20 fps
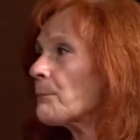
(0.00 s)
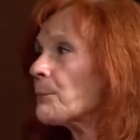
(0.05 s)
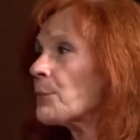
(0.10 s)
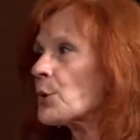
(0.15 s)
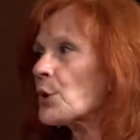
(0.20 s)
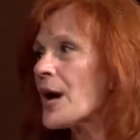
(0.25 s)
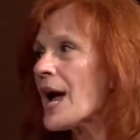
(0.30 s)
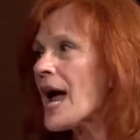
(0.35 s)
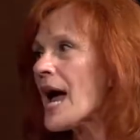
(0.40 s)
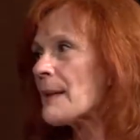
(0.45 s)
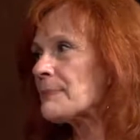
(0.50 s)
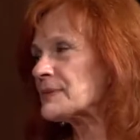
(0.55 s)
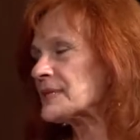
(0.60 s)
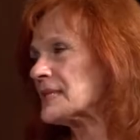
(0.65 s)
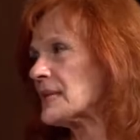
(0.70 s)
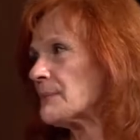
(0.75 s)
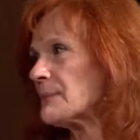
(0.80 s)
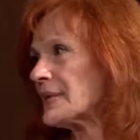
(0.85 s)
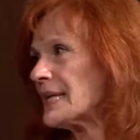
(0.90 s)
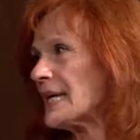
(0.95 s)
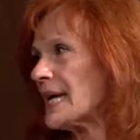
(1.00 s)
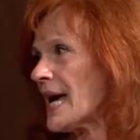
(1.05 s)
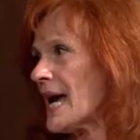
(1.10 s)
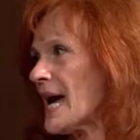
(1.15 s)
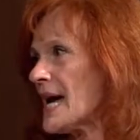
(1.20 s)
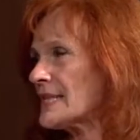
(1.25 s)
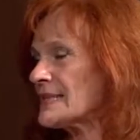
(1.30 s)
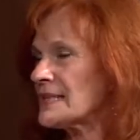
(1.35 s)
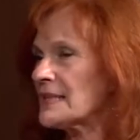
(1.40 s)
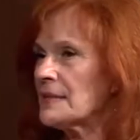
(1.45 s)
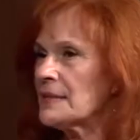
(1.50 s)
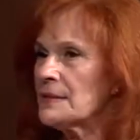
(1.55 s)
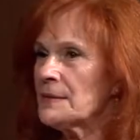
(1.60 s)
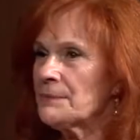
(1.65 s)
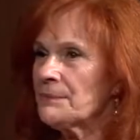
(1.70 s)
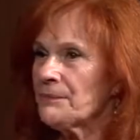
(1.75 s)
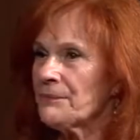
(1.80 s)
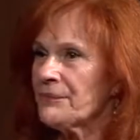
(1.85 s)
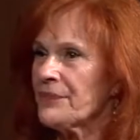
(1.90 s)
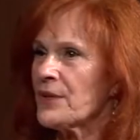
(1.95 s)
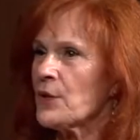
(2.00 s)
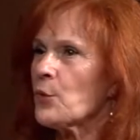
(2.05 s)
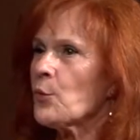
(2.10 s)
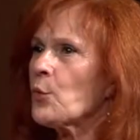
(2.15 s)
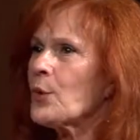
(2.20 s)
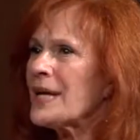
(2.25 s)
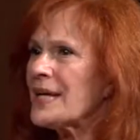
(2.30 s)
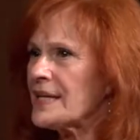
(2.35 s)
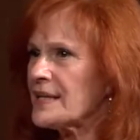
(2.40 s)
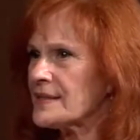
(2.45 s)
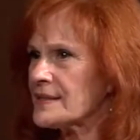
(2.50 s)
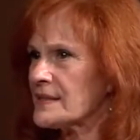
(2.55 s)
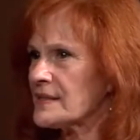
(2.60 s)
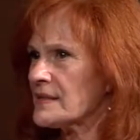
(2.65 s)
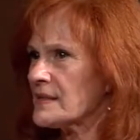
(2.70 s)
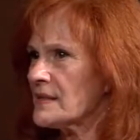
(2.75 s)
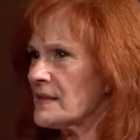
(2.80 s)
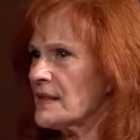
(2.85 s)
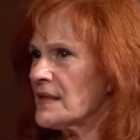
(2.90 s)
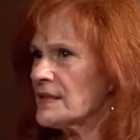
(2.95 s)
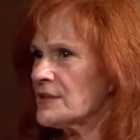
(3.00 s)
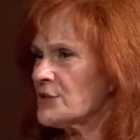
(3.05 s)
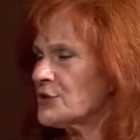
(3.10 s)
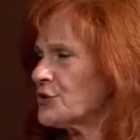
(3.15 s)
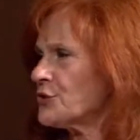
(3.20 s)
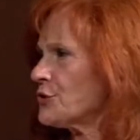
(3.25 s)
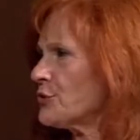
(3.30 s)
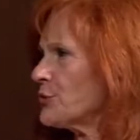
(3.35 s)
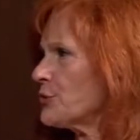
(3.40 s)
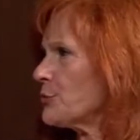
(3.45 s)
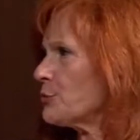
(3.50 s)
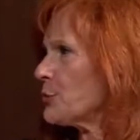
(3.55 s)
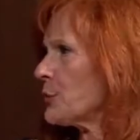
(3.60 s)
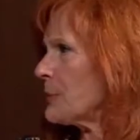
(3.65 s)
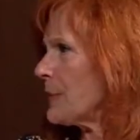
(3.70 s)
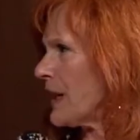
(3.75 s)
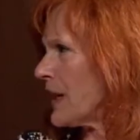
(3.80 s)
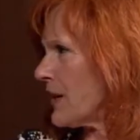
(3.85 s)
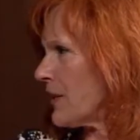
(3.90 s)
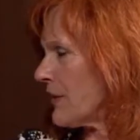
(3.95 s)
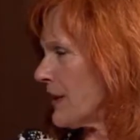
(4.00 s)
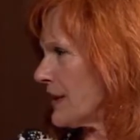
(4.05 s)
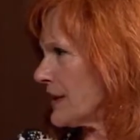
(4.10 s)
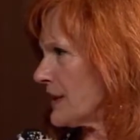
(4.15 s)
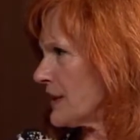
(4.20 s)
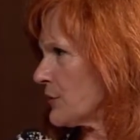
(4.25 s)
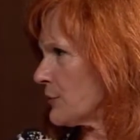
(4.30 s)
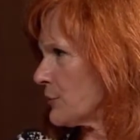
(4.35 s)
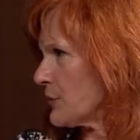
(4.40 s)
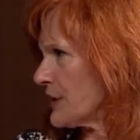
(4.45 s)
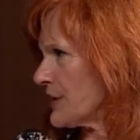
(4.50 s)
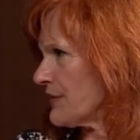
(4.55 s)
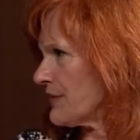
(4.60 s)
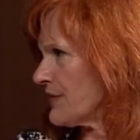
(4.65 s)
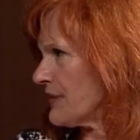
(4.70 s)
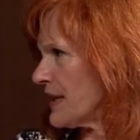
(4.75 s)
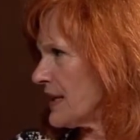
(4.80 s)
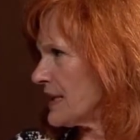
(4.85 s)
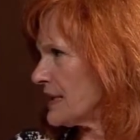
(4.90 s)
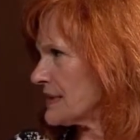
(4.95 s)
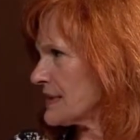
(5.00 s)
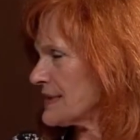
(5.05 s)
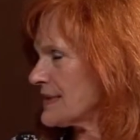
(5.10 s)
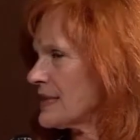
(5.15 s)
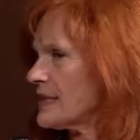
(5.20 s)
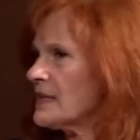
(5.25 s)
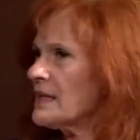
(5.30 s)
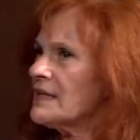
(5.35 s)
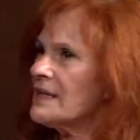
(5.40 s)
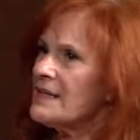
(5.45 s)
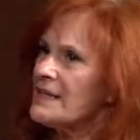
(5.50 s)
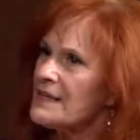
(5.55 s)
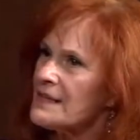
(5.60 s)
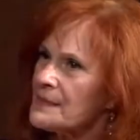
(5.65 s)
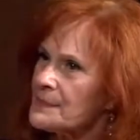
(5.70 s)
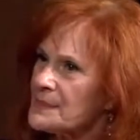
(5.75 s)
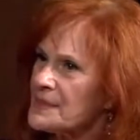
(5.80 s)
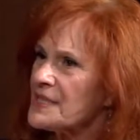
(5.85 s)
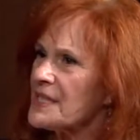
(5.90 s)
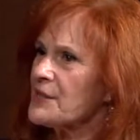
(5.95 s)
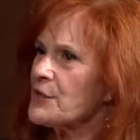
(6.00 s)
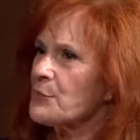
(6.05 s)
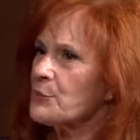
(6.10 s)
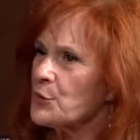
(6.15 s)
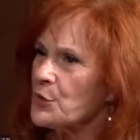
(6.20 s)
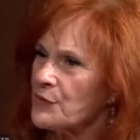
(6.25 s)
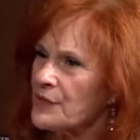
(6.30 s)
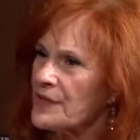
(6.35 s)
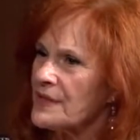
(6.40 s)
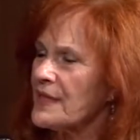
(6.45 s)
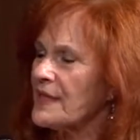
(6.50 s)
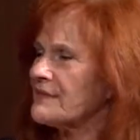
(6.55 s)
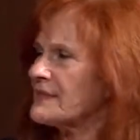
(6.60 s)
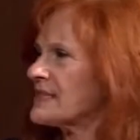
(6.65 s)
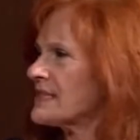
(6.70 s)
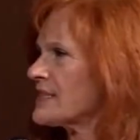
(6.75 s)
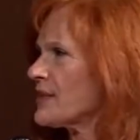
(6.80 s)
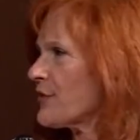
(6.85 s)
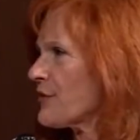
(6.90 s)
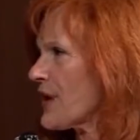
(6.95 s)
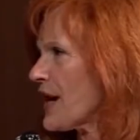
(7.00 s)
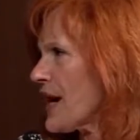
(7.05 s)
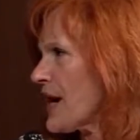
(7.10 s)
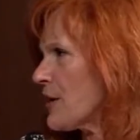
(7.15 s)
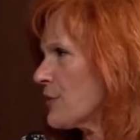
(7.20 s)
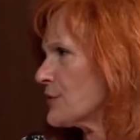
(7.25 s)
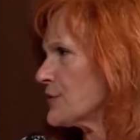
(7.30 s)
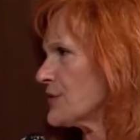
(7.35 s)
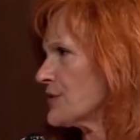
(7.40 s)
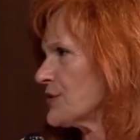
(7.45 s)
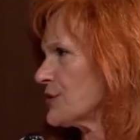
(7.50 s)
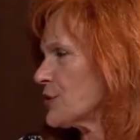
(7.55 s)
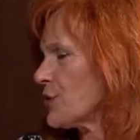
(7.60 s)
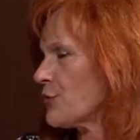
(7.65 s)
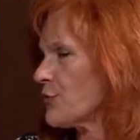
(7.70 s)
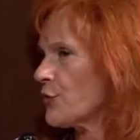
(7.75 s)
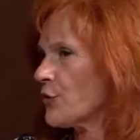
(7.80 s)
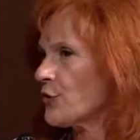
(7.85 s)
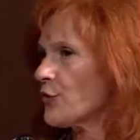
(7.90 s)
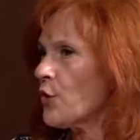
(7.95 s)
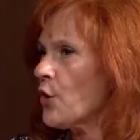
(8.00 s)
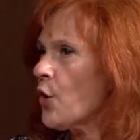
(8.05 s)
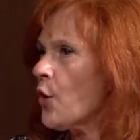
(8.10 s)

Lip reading: Perhaps somebody has weeks to prepare and get rid of things. Say they're moving, they have to sell the house and so forth.